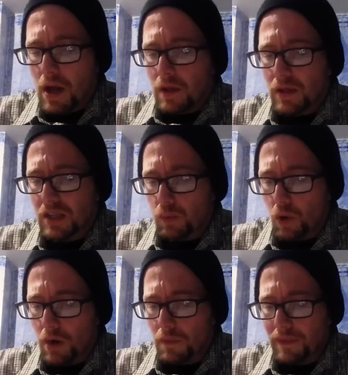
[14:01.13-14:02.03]
The
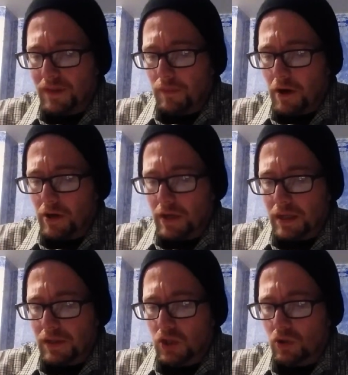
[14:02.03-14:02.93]
swarm left
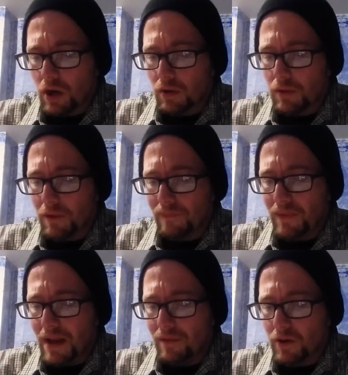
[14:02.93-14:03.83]
Americans struggling with
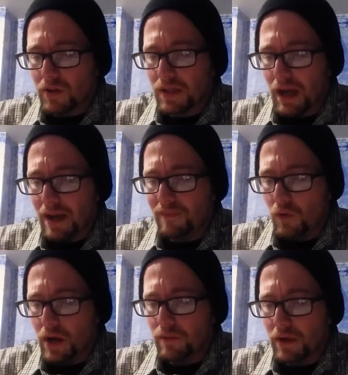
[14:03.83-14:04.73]
fevers,
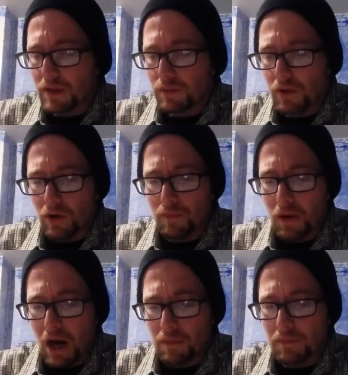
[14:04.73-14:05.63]
typhoid, respiratory
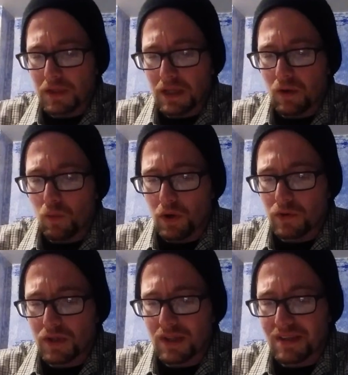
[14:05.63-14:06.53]
problems, and the
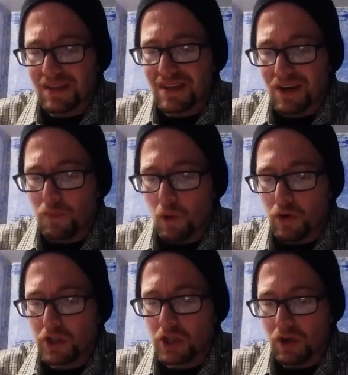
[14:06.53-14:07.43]
worst,
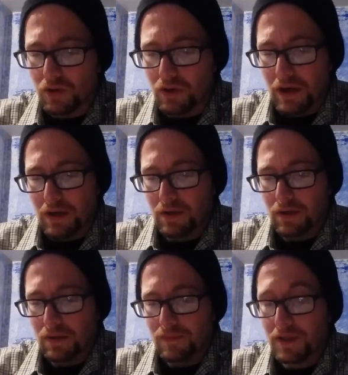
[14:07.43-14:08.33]
stillborn children.
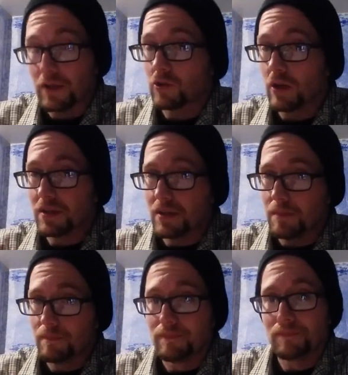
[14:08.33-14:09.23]
Still trust them?